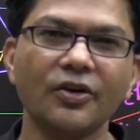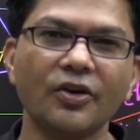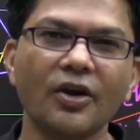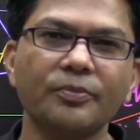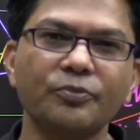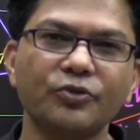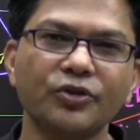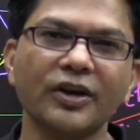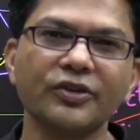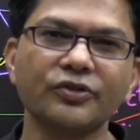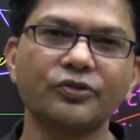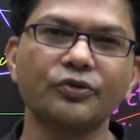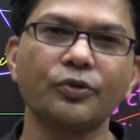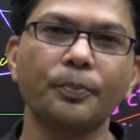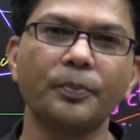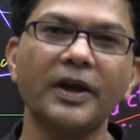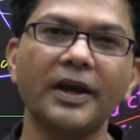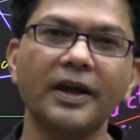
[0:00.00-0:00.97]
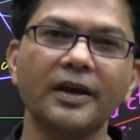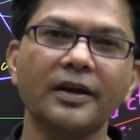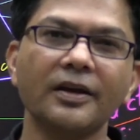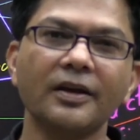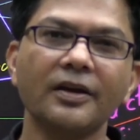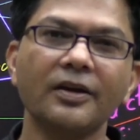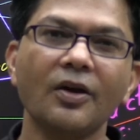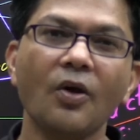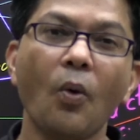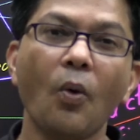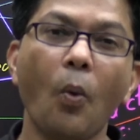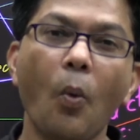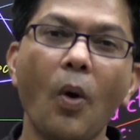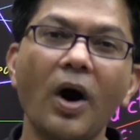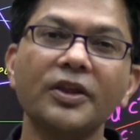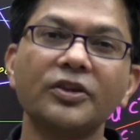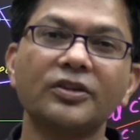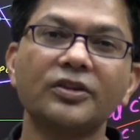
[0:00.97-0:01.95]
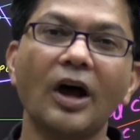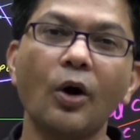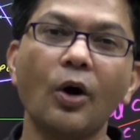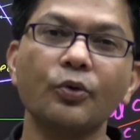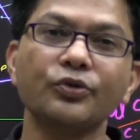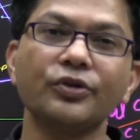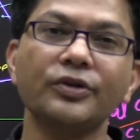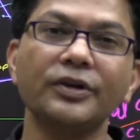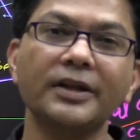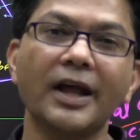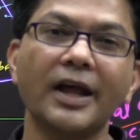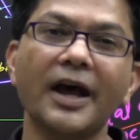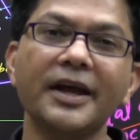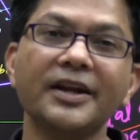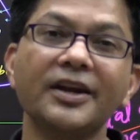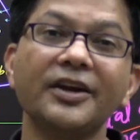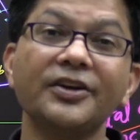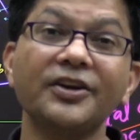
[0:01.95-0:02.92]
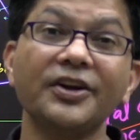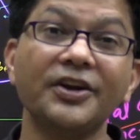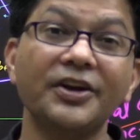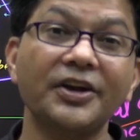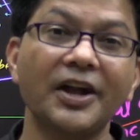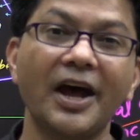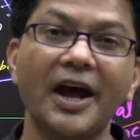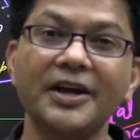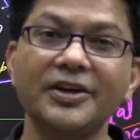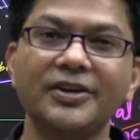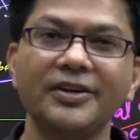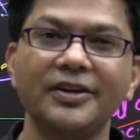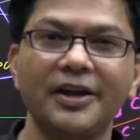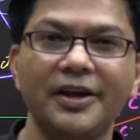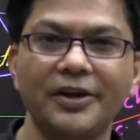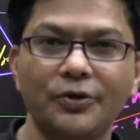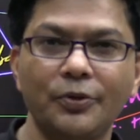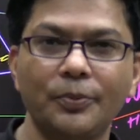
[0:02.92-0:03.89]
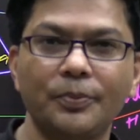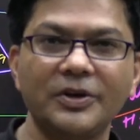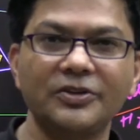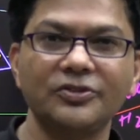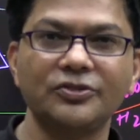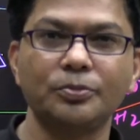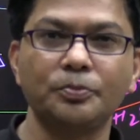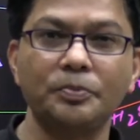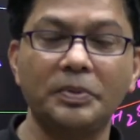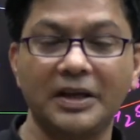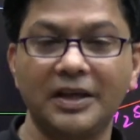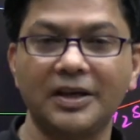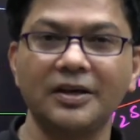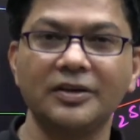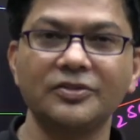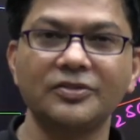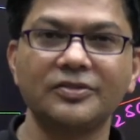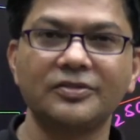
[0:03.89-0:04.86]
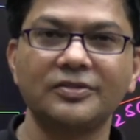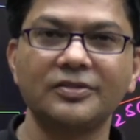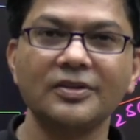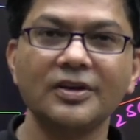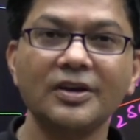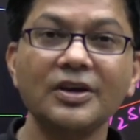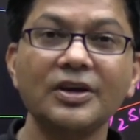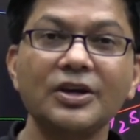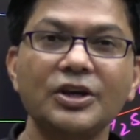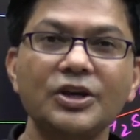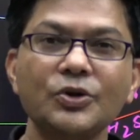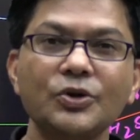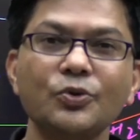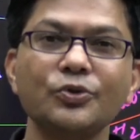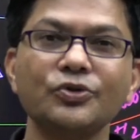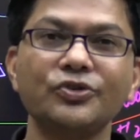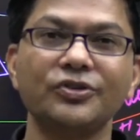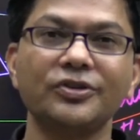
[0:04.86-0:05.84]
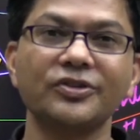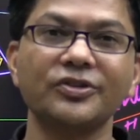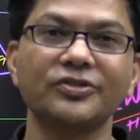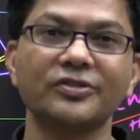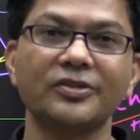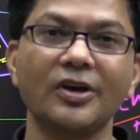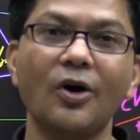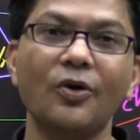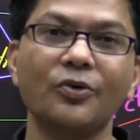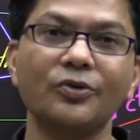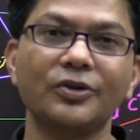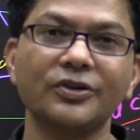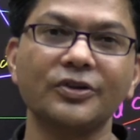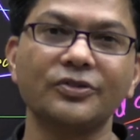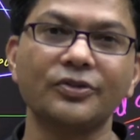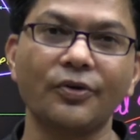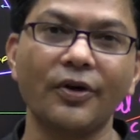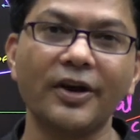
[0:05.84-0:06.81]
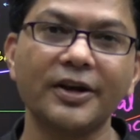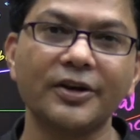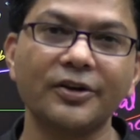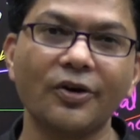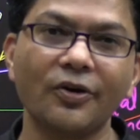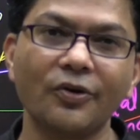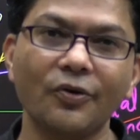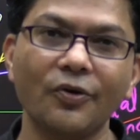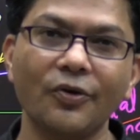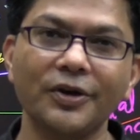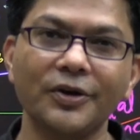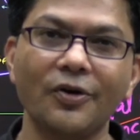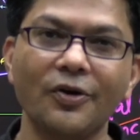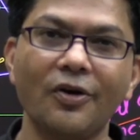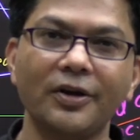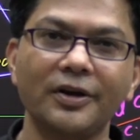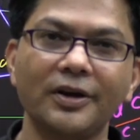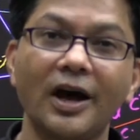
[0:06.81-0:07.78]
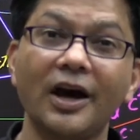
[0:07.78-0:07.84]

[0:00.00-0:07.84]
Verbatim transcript: you have just to pay 1,999 rupees because huge discount is right now going on.